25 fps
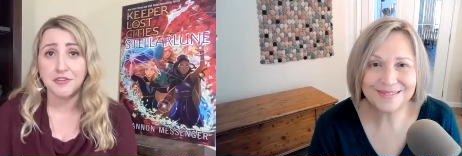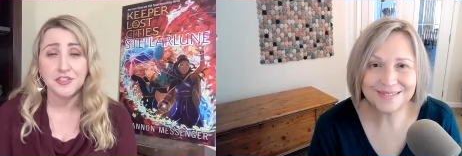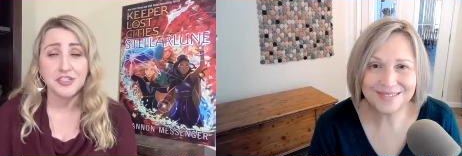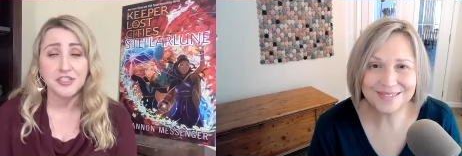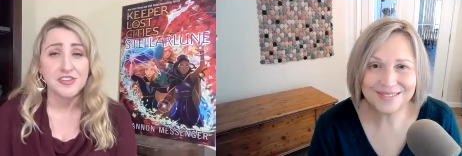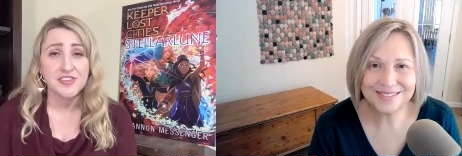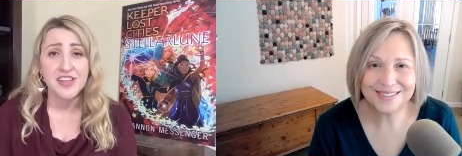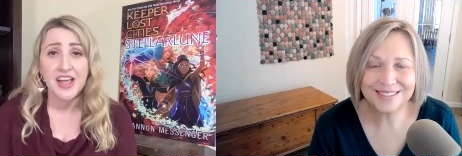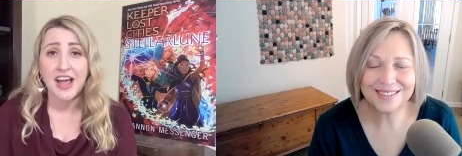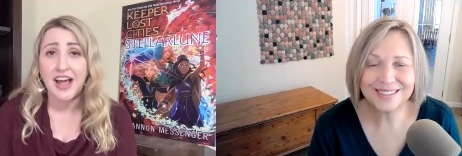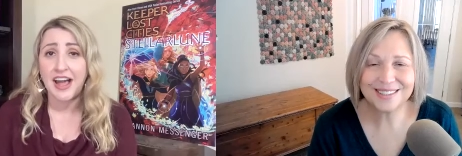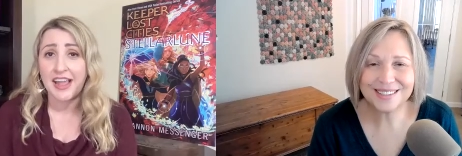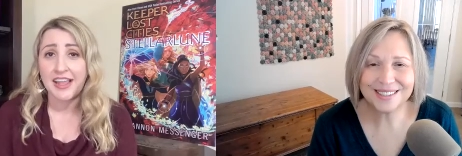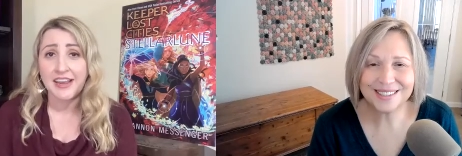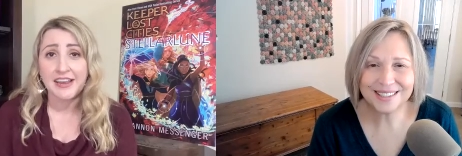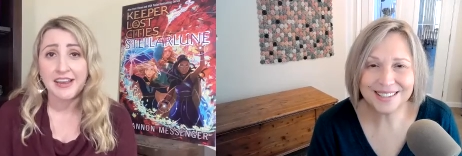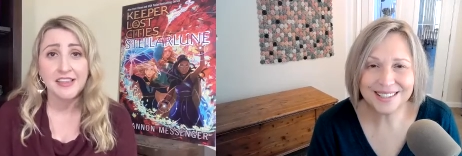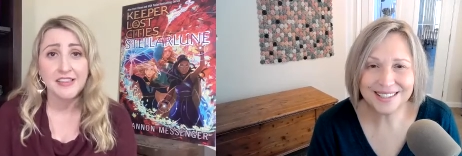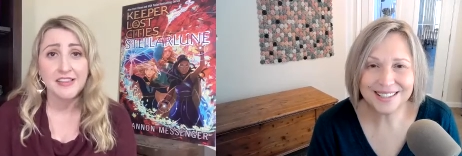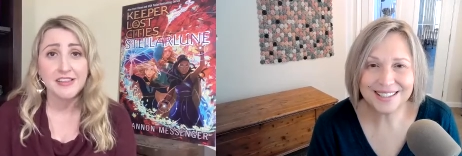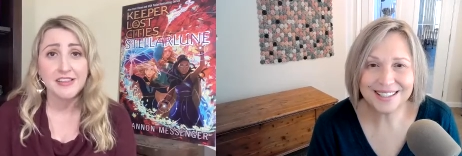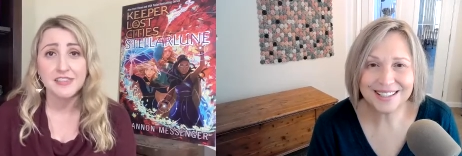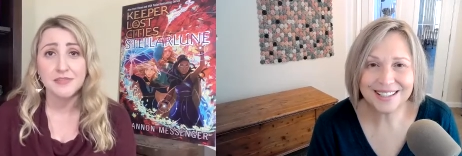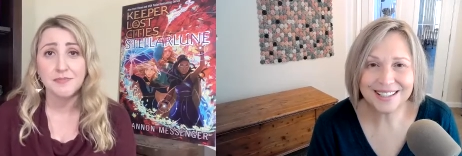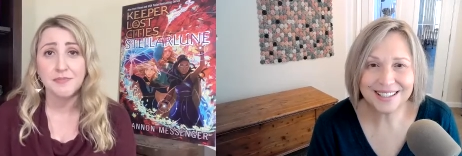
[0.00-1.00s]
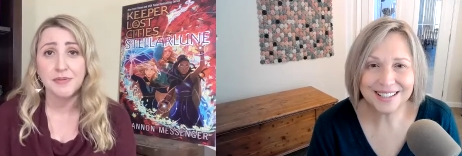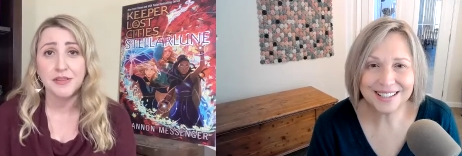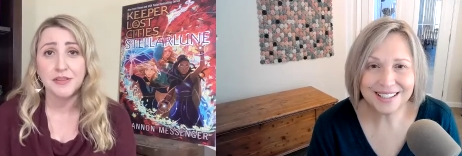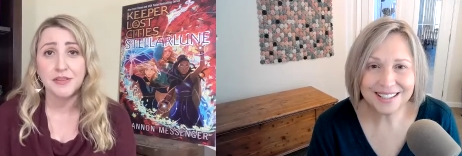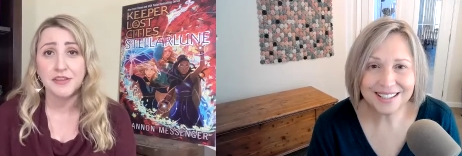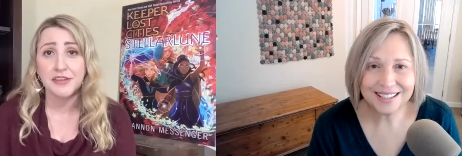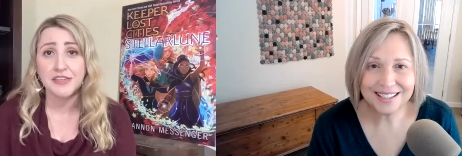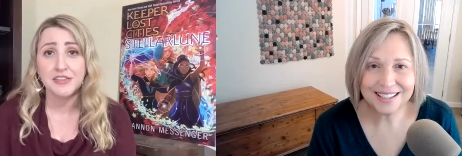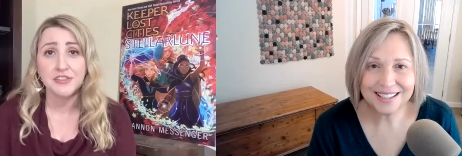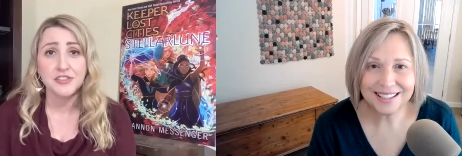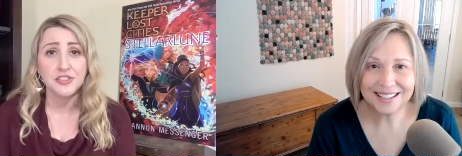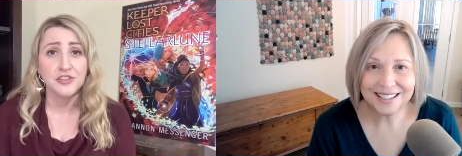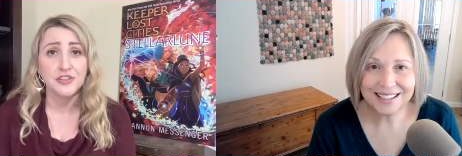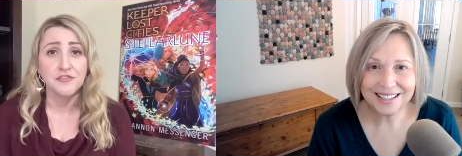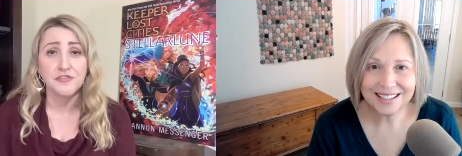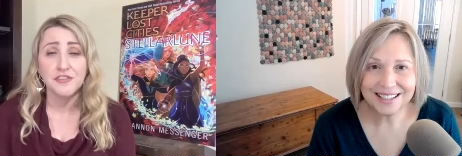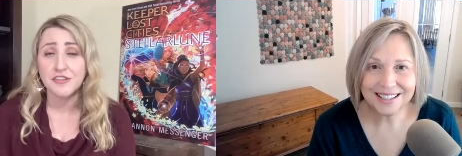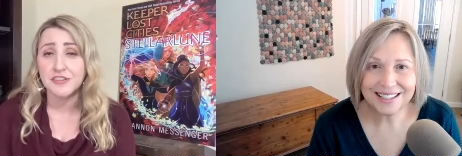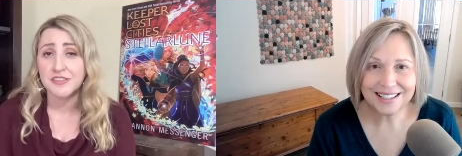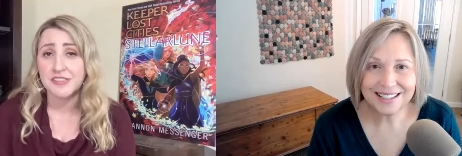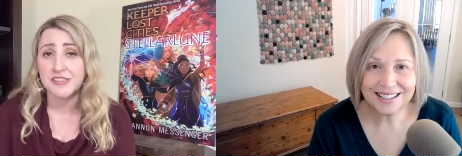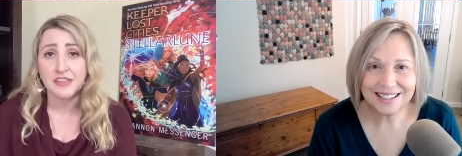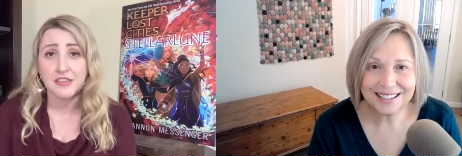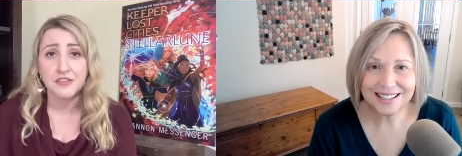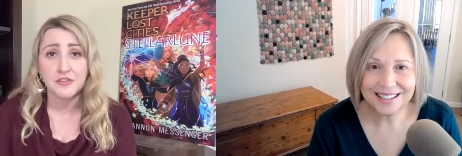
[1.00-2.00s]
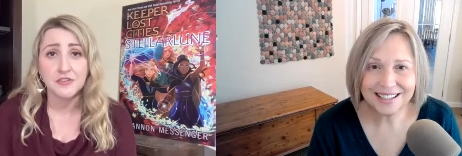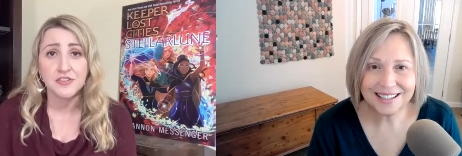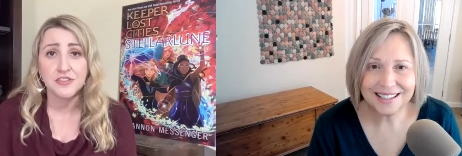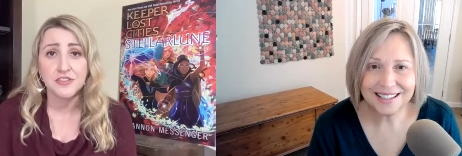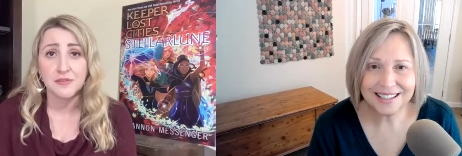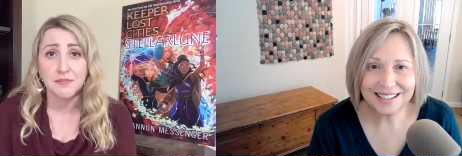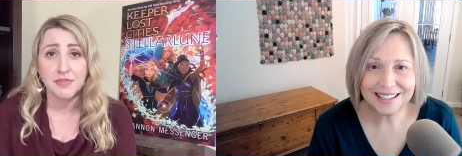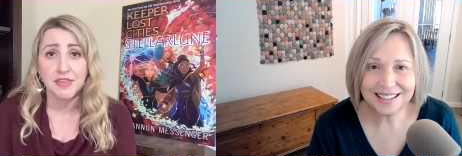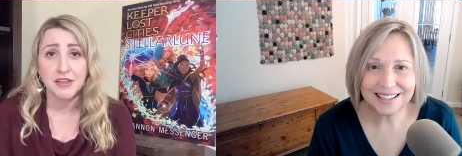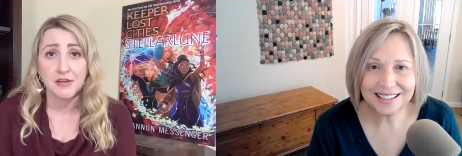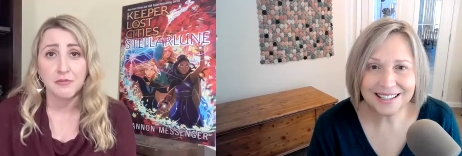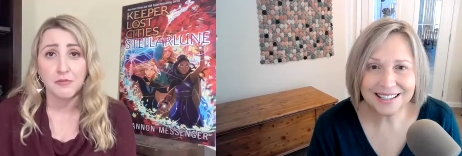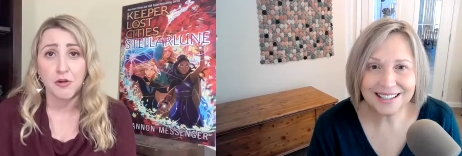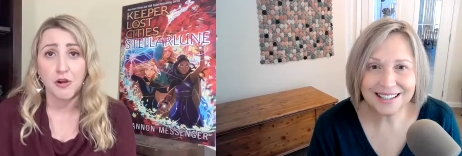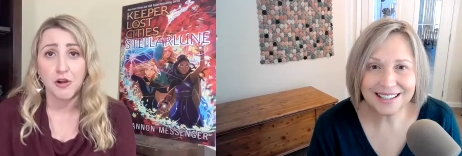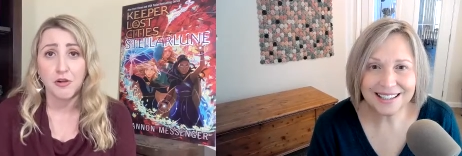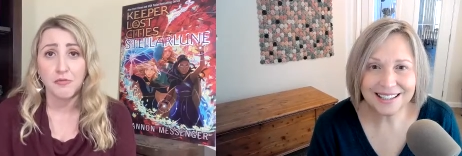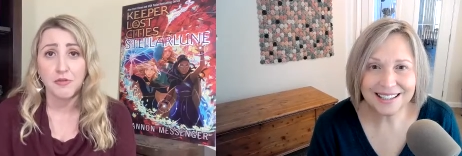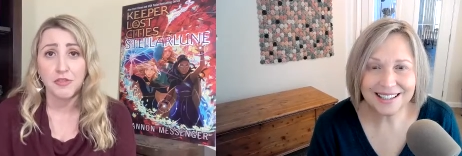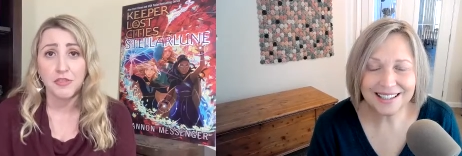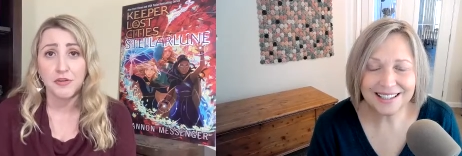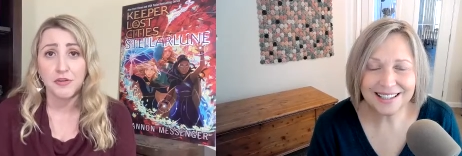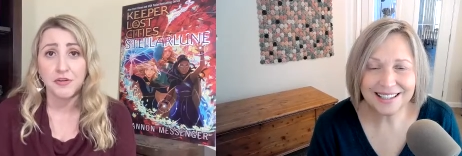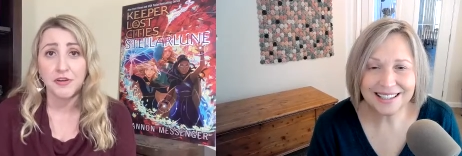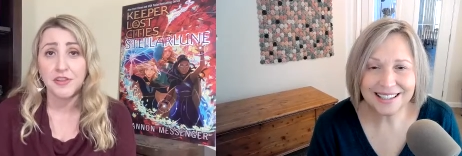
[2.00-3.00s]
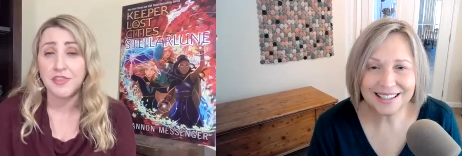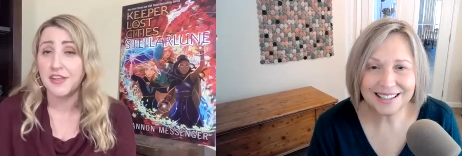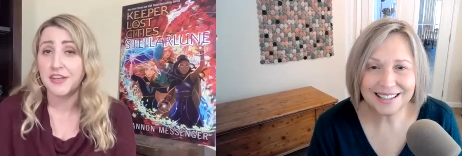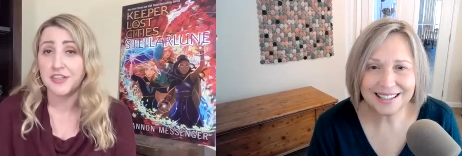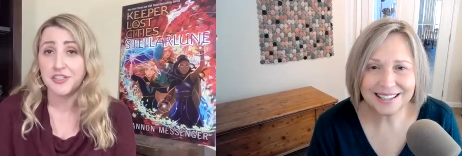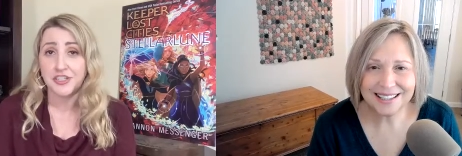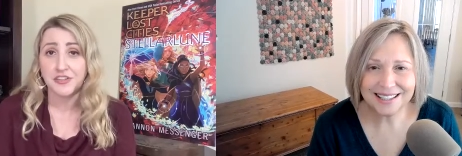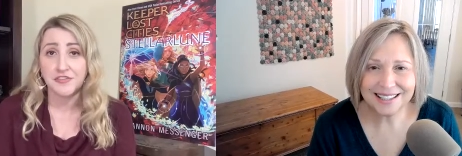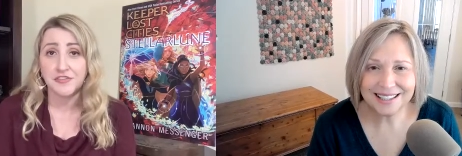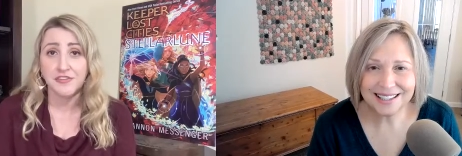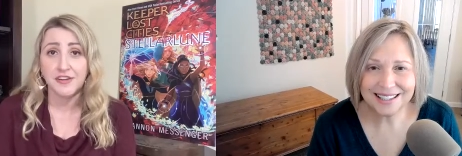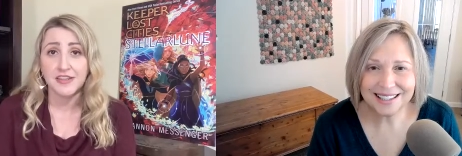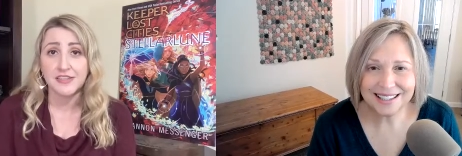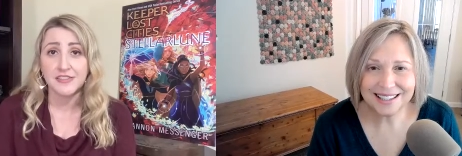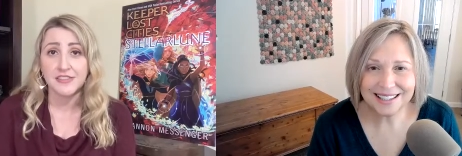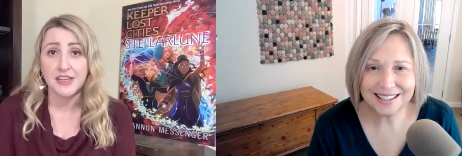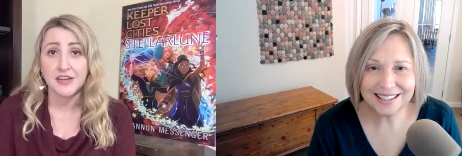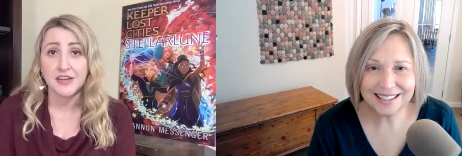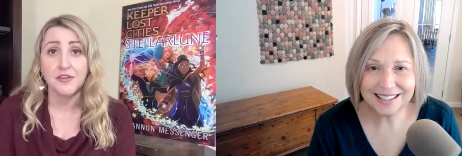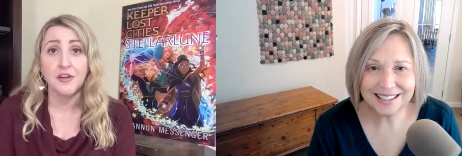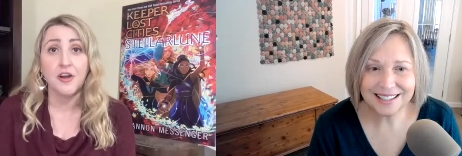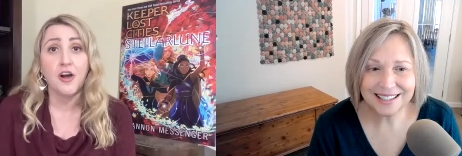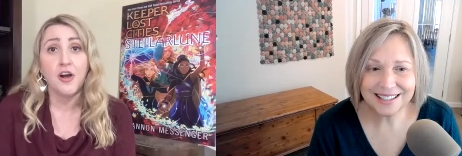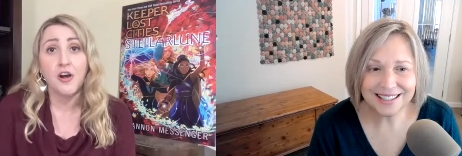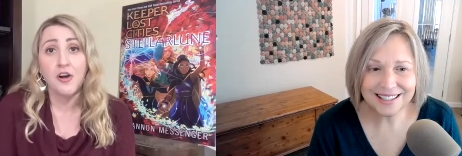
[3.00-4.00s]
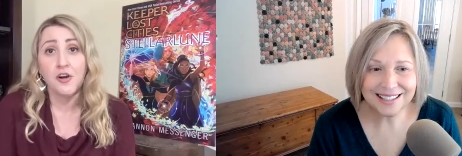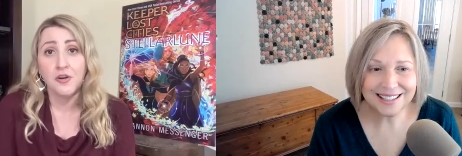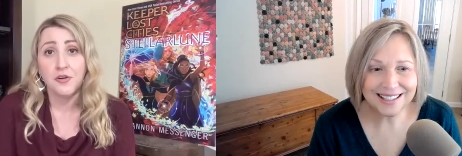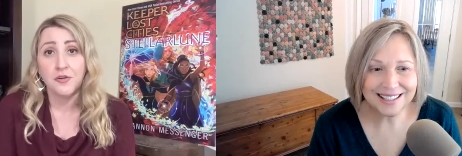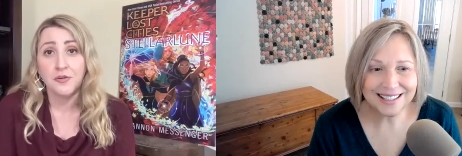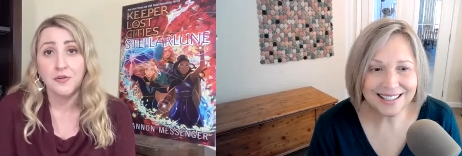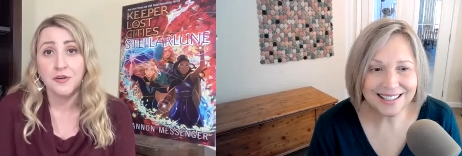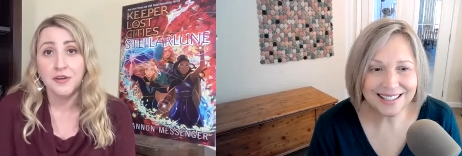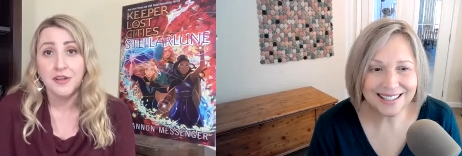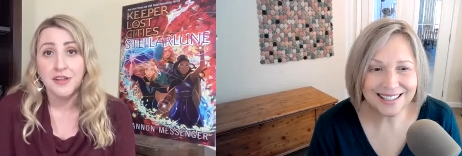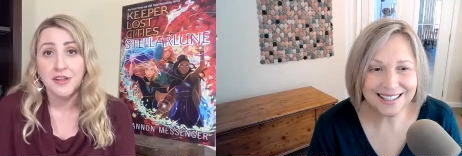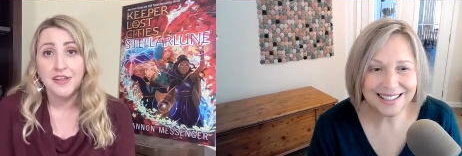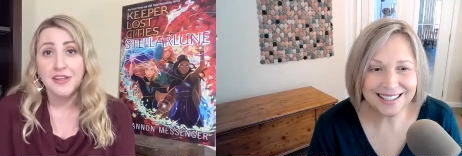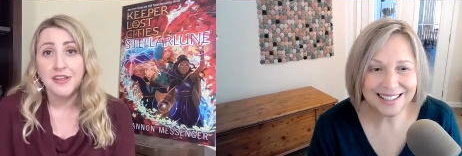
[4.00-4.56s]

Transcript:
Speaker 1: She's hiding these abilities. She feels like there's something wrong with her. And then she finds out, oh,